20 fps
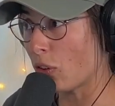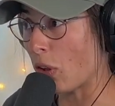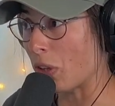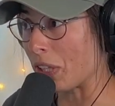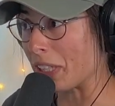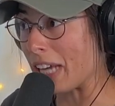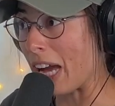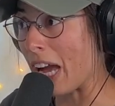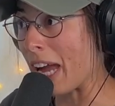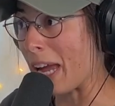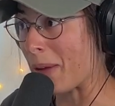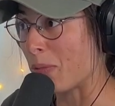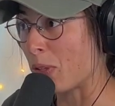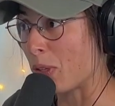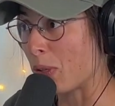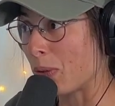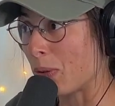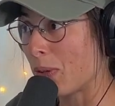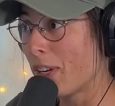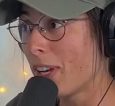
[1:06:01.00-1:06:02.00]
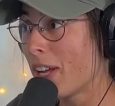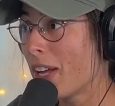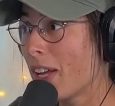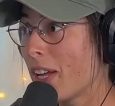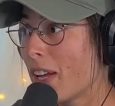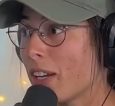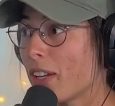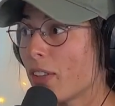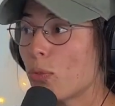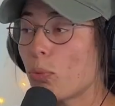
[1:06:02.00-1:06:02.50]
the time, dude,
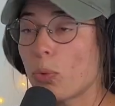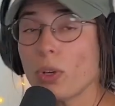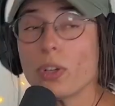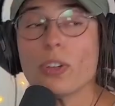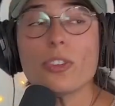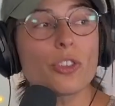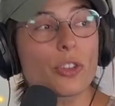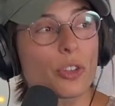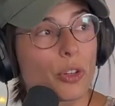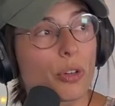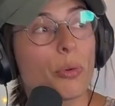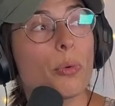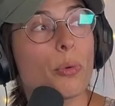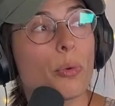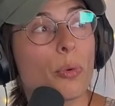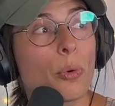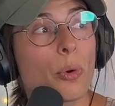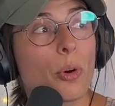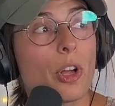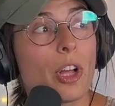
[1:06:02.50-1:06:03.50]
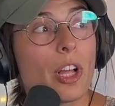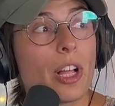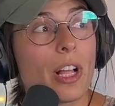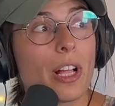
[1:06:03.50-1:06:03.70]
because words are cool.